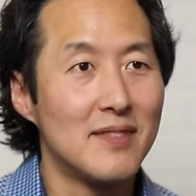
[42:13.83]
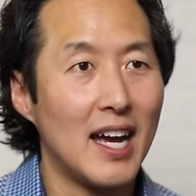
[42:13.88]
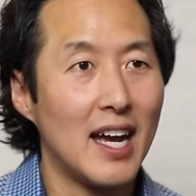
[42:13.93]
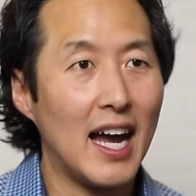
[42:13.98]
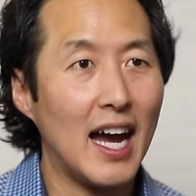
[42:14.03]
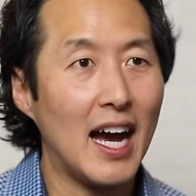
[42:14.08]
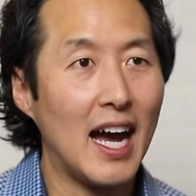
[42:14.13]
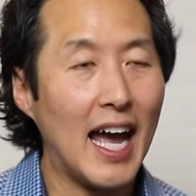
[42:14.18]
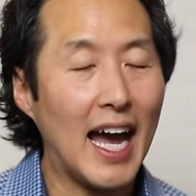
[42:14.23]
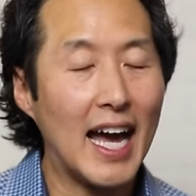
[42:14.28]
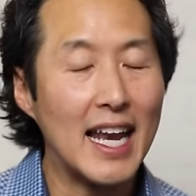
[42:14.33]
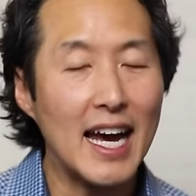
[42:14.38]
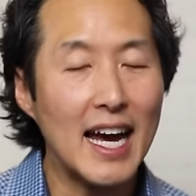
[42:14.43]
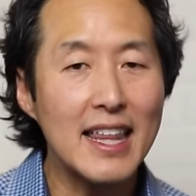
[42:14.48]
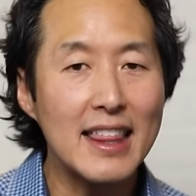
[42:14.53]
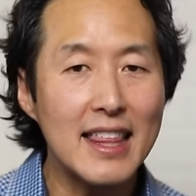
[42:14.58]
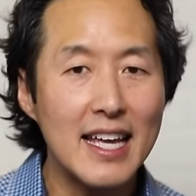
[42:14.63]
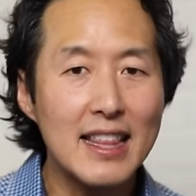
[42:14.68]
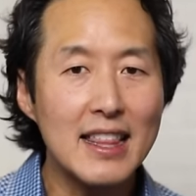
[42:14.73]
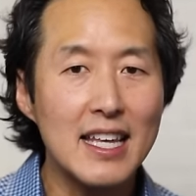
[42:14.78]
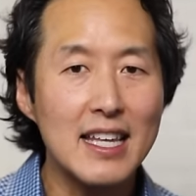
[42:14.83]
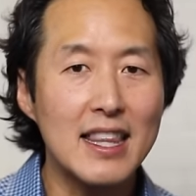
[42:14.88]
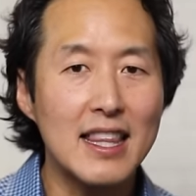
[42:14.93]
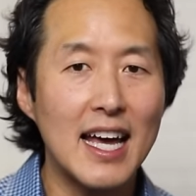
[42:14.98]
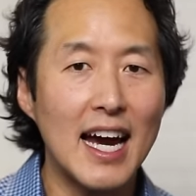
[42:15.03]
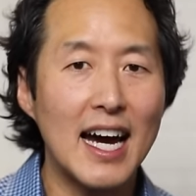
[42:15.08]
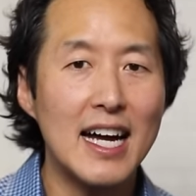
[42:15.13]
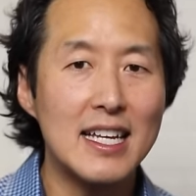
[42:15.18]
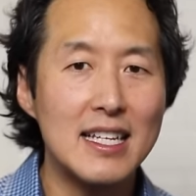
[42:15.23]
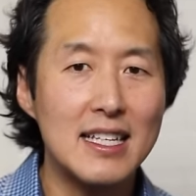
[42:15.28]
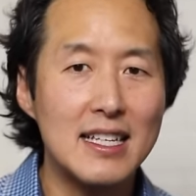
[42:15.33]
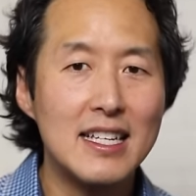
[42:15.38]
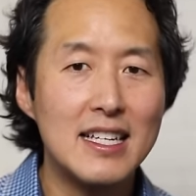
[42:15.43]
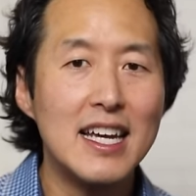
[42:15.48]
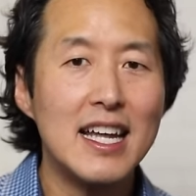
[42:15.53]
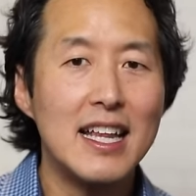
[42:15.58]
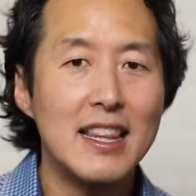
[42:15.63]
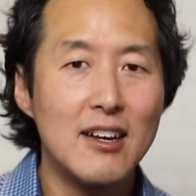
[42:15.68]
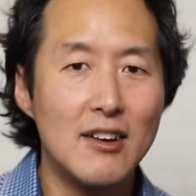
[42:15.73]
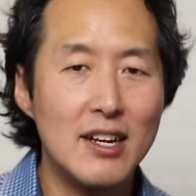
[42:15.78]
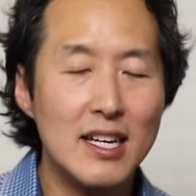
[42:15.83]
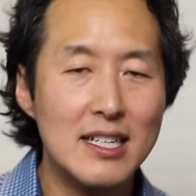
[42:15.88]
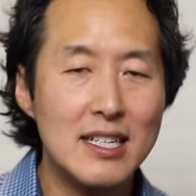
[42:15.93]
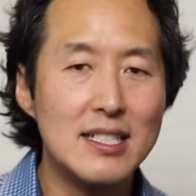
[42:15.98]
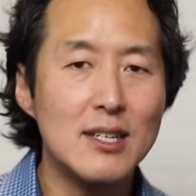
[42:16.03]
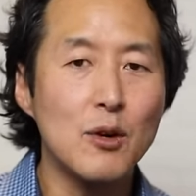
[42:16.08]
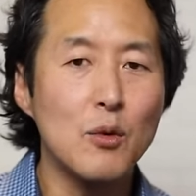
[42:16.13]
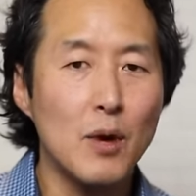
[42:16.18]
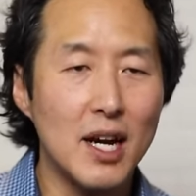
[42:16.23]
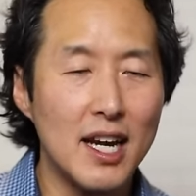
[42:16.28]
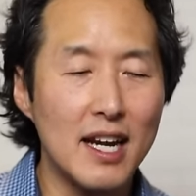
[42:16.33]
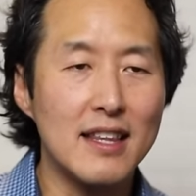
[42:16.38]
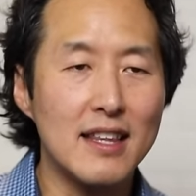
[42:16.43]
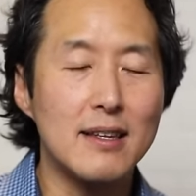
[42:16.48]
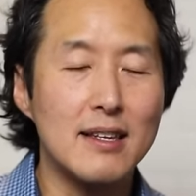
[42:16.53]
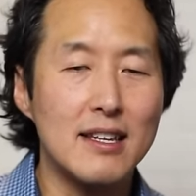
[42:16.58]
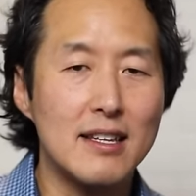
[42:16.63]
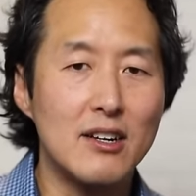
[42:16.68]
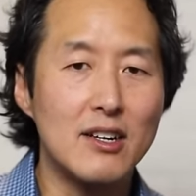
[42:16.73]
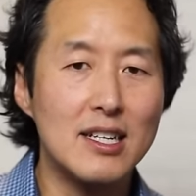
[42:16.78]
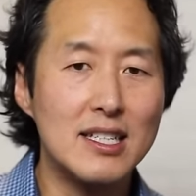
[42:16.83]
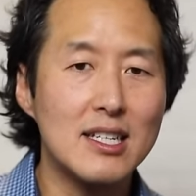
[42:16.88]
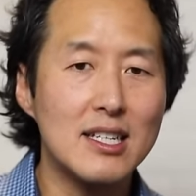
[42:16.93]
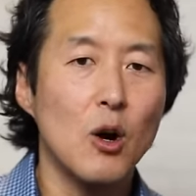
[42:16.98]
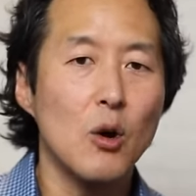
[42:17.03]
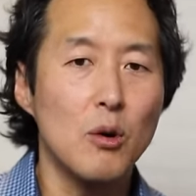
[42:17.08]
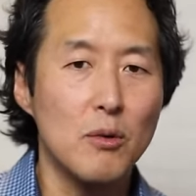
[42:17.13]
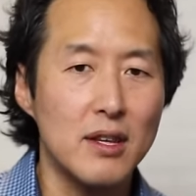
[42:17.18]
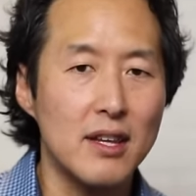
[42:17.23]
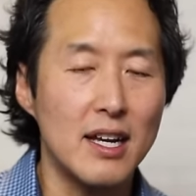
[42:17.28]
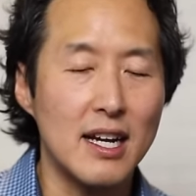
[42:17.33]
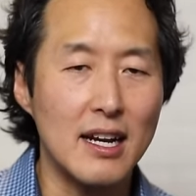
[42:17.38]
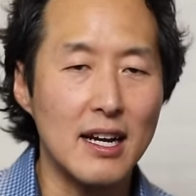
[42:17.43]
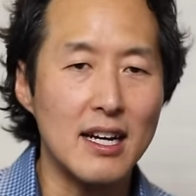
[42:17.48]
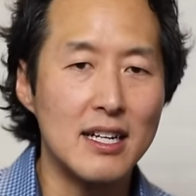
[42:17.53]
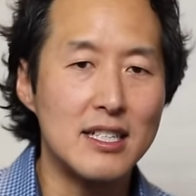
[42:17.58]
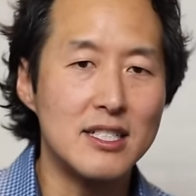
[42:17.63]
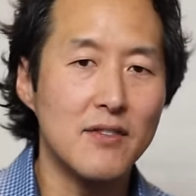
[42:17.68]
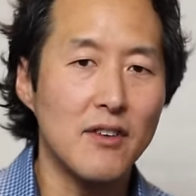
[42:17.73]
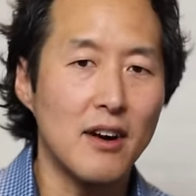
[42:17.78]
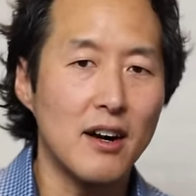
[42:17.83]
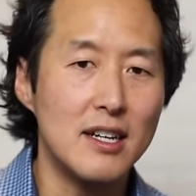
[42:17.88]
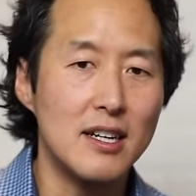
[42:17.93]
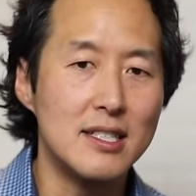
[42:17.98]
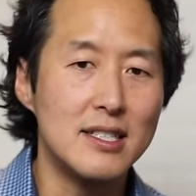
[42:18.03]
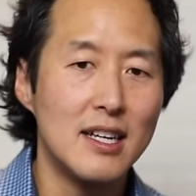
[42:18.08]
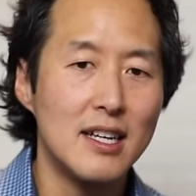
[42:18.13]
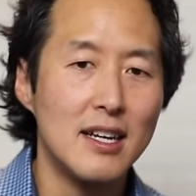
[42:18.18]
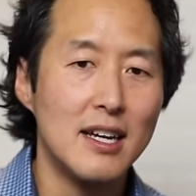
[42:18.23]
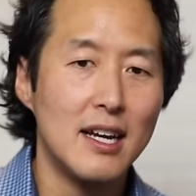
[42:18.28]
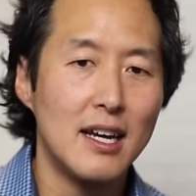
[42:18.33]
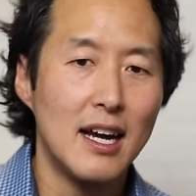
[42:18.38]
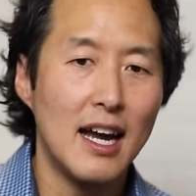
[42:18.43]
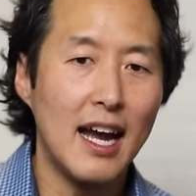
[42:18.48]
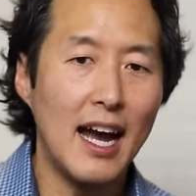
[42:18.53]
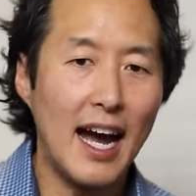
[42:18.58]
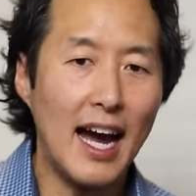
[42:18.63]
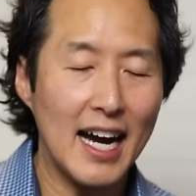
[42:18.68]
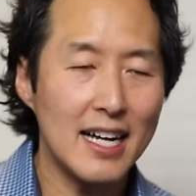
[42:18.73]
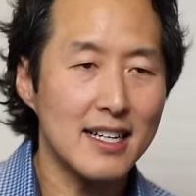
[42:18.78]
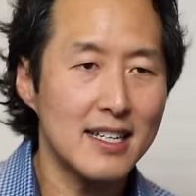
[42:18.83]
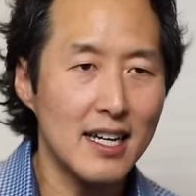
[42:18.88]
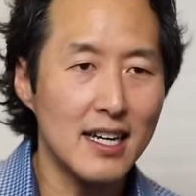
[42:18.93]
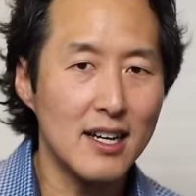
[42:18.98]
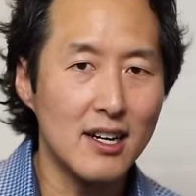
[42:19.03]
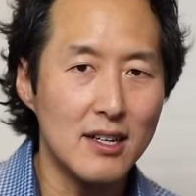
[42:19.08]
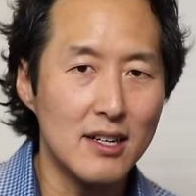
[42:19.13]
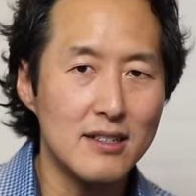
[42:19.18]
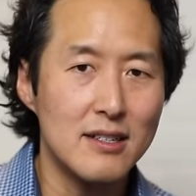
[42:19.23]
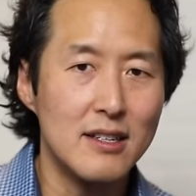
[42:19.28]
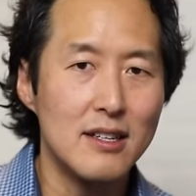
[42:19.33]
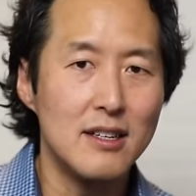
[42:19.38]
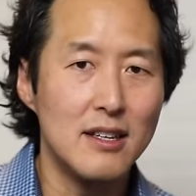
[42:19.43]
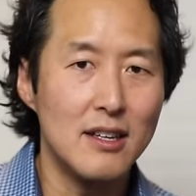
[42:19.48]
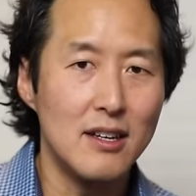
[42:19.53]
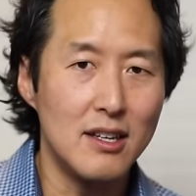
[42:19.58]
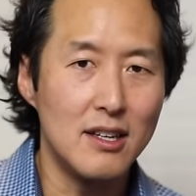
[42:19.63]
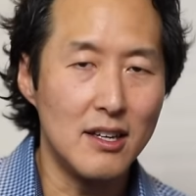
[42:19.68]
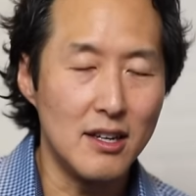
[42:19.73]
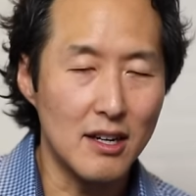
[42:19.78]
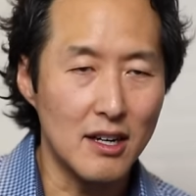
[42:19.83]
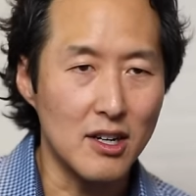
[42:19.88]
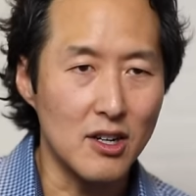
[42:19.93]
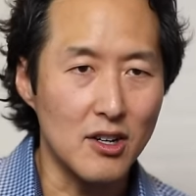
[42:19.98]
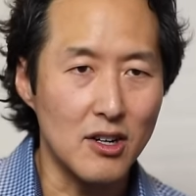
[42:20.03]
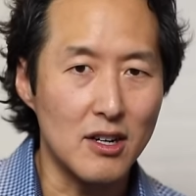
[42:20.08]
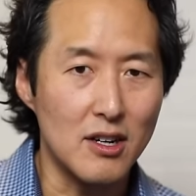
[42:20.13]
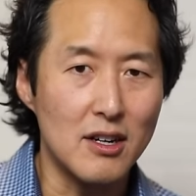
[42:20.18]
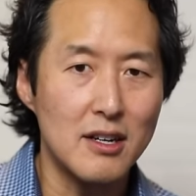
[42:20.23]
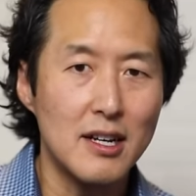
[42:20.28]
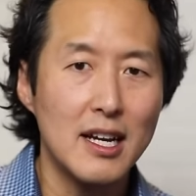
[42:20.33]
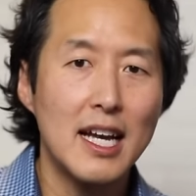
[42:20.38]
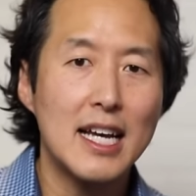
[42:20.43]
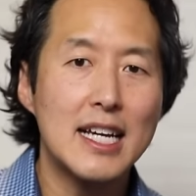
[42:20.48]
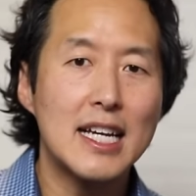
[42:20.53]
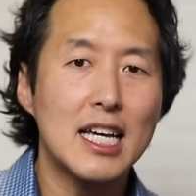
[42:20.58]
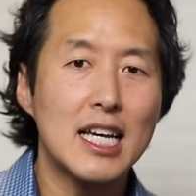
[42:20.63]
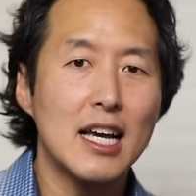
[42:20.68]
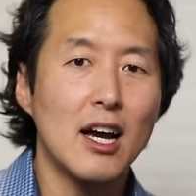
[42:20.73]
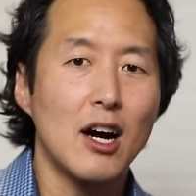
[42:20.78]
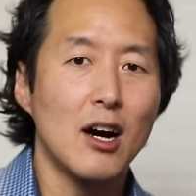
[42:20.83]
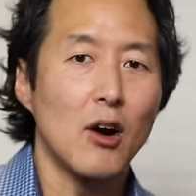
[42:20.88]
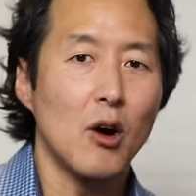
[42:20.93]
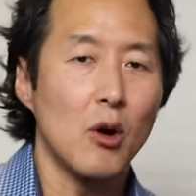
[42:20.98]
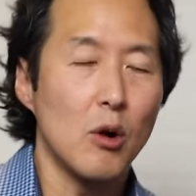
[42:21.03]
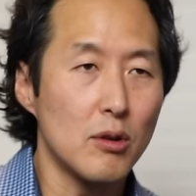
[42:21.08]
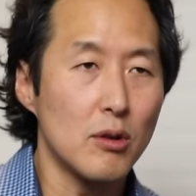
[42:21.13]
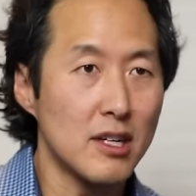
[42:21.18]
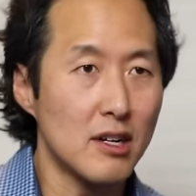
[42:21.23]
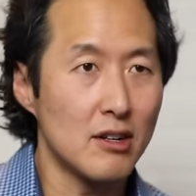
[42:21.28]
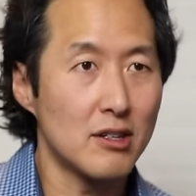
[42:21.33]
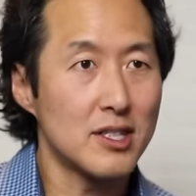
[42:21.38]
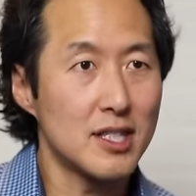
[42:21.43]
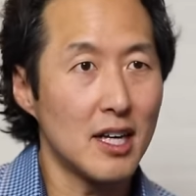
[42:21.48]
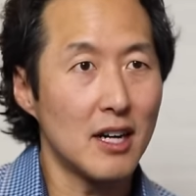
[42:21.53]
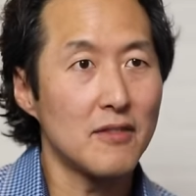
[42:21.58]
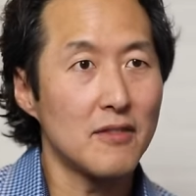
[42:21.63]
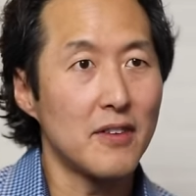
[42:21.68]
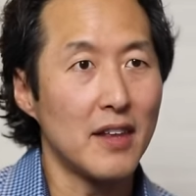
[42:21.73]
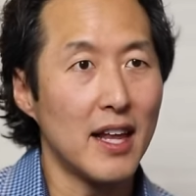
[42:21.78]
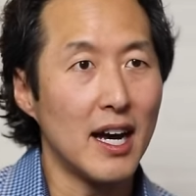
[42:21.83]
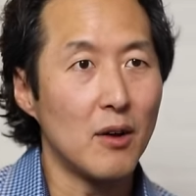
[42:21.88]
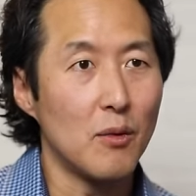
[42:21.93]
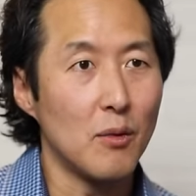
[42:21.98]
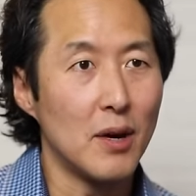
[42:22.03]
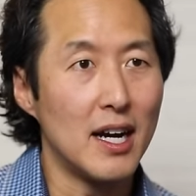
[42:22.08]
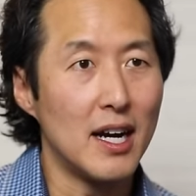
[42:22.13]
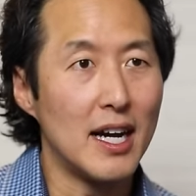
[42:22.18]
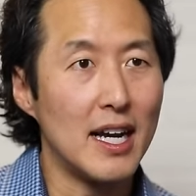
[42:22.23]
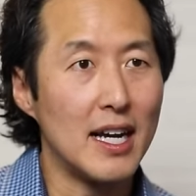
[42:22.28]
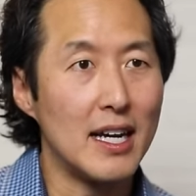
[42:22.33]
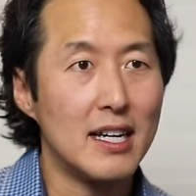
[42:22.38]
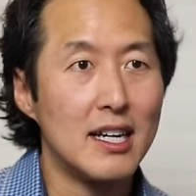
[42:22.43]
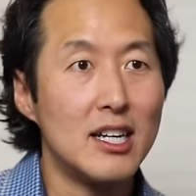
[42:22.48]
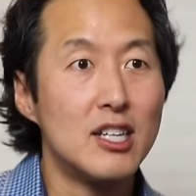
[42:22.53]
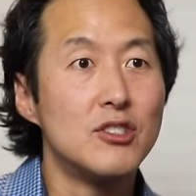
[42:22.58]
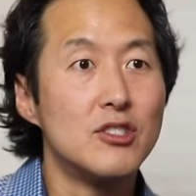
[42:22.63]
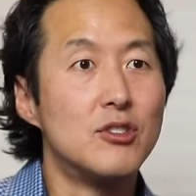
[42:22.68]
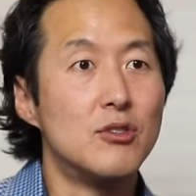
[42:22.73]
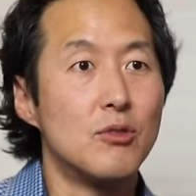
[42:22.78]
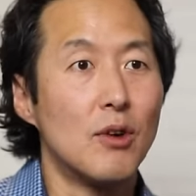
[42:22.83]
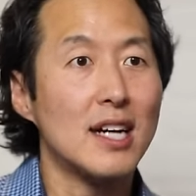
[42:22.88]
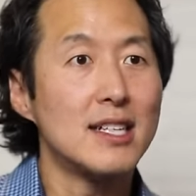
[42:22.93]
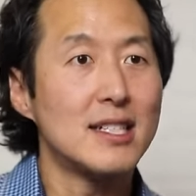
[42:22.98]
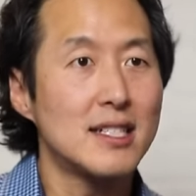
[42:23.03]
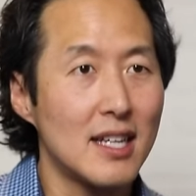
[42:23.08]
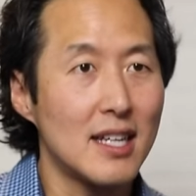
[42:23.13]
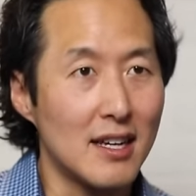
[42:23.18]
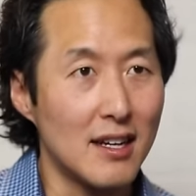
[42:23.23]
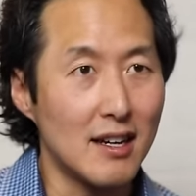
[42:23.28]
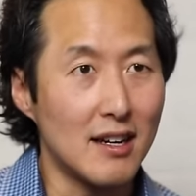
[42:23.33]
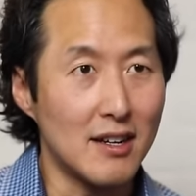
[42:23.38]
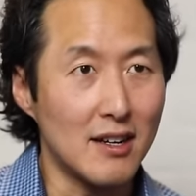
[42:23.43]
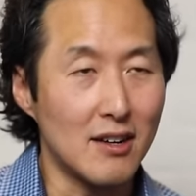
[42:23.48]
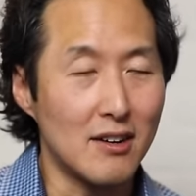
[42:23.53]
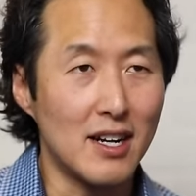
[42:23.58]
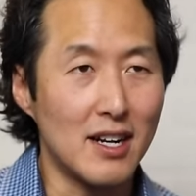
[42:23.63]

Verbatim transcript: And I think that, that there is a way, there is a whole thing as far as acting younger, holding yourself in that way, dressing younger.